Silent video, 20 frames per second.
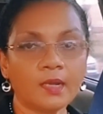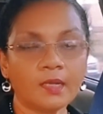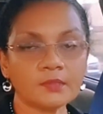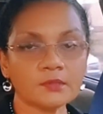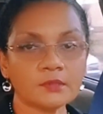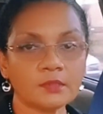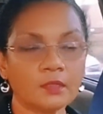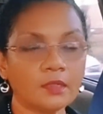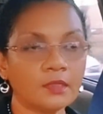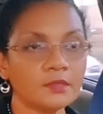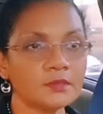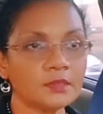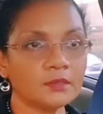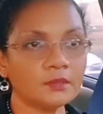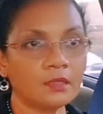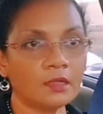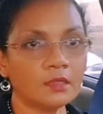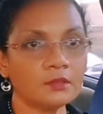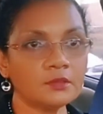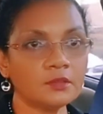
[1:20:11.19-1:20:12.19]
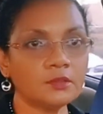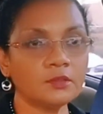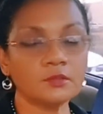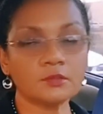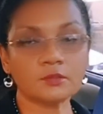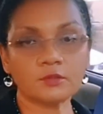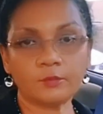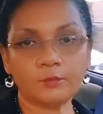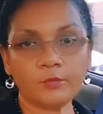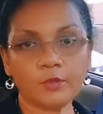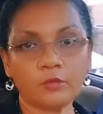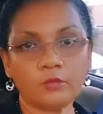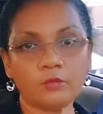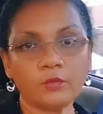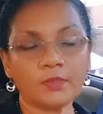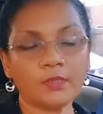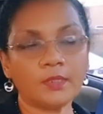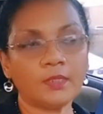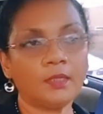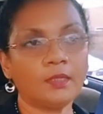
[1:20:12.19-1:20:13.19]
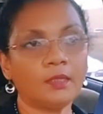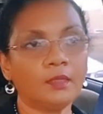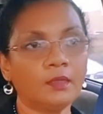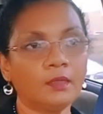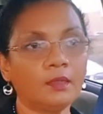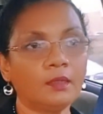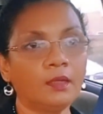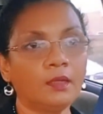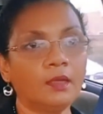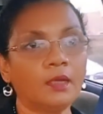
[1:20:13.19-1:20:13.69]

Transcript: as long as it continues to be okay,